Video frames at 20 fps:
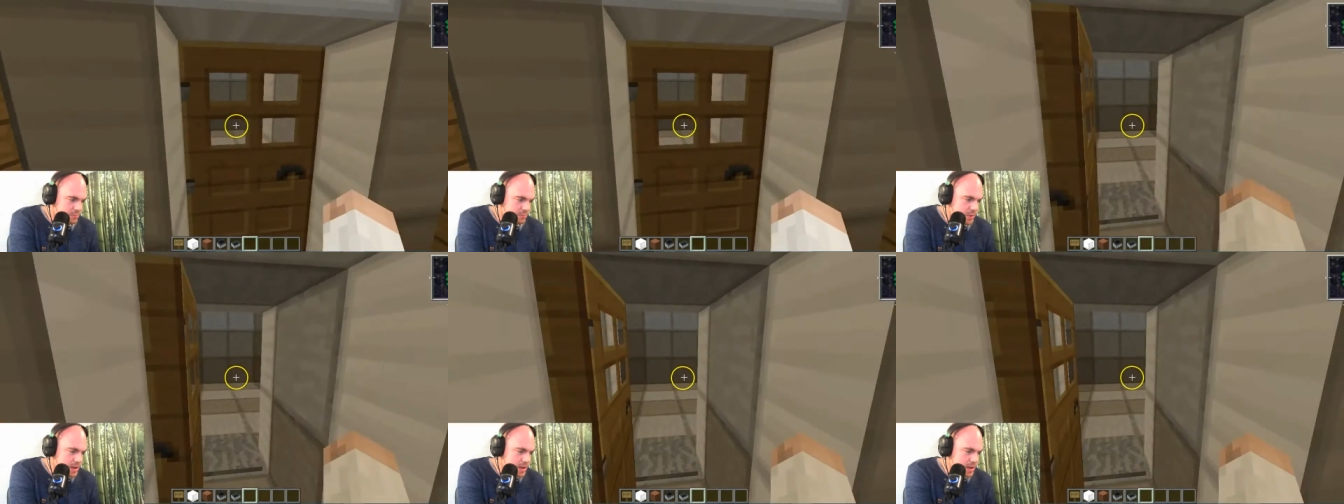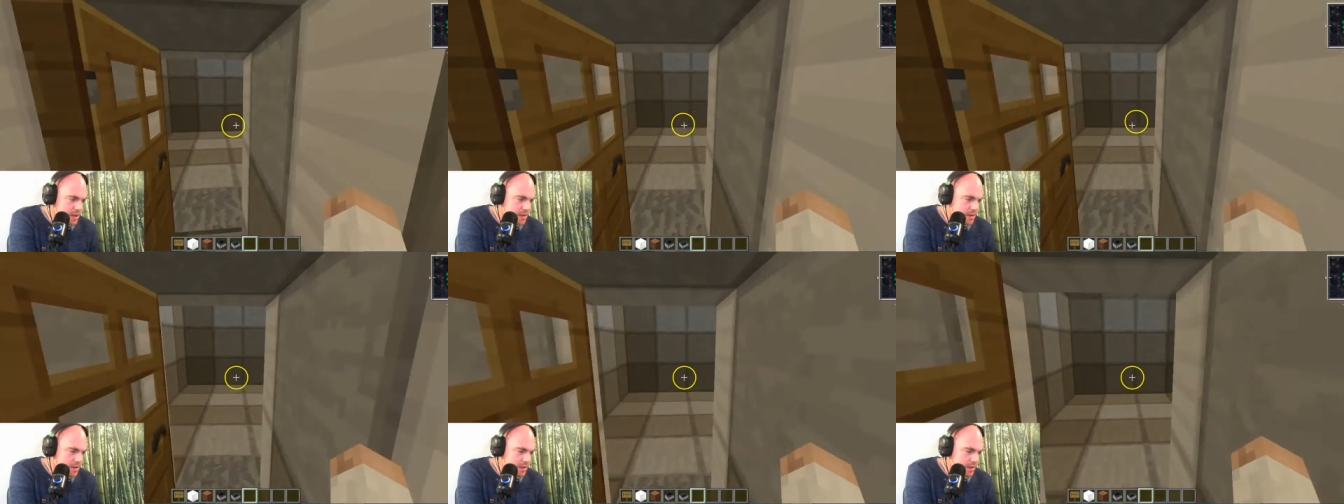
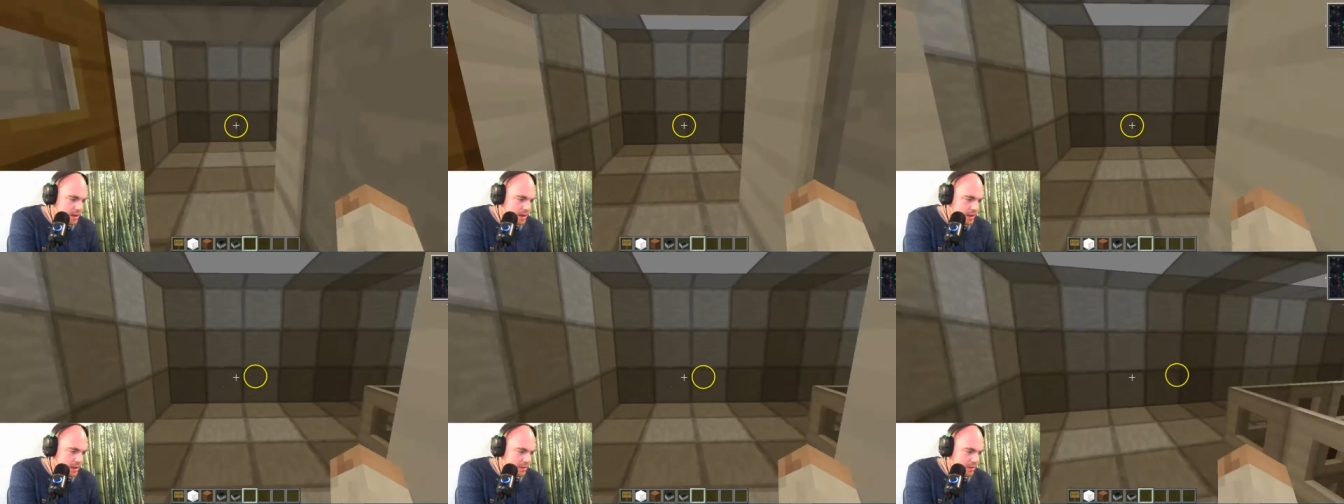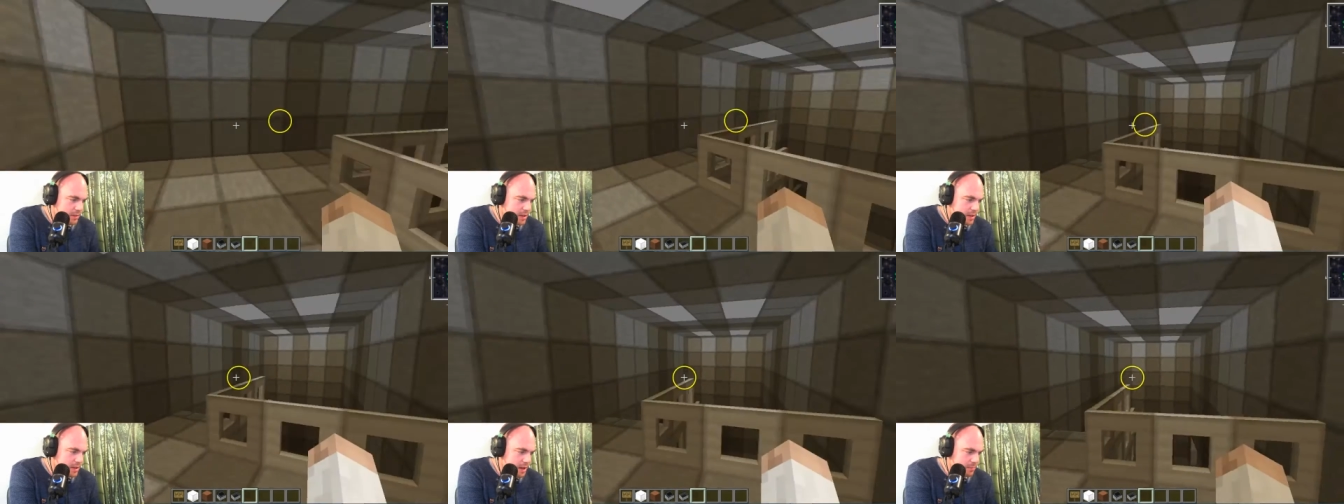breathing
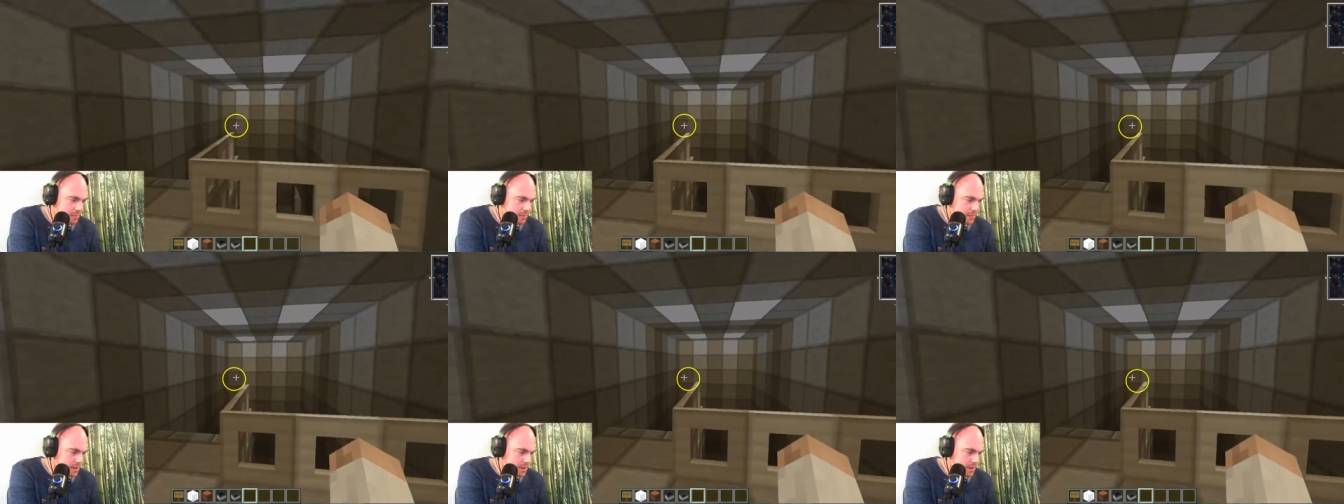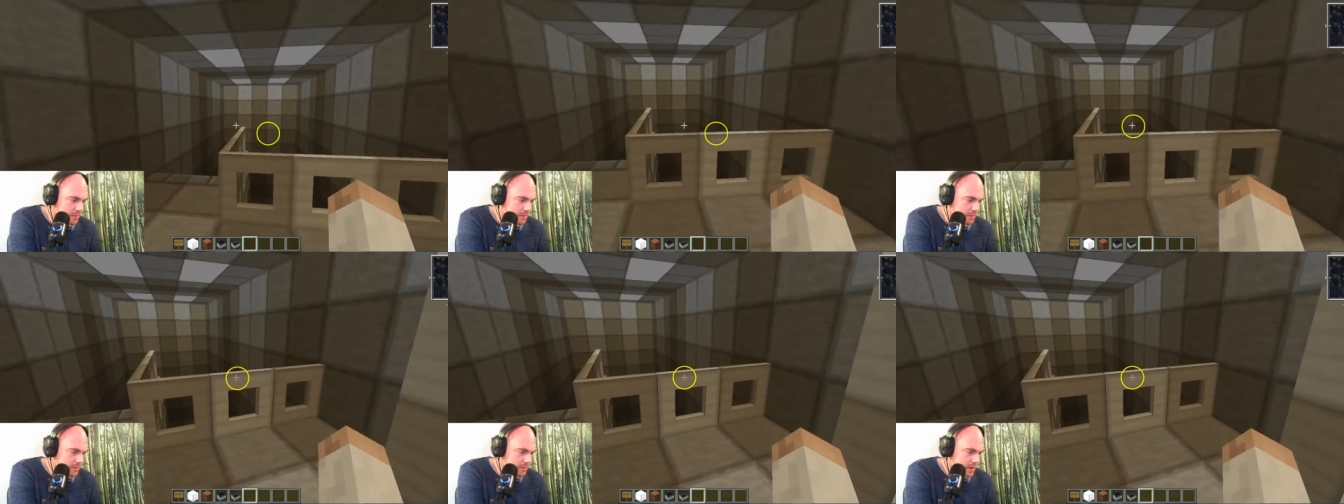in the
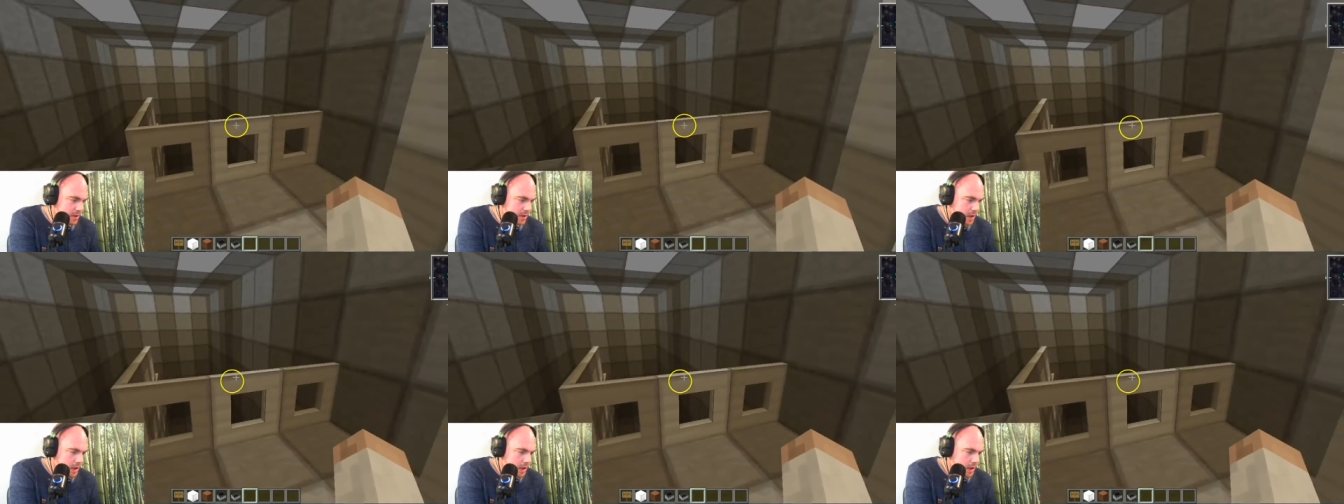ambience.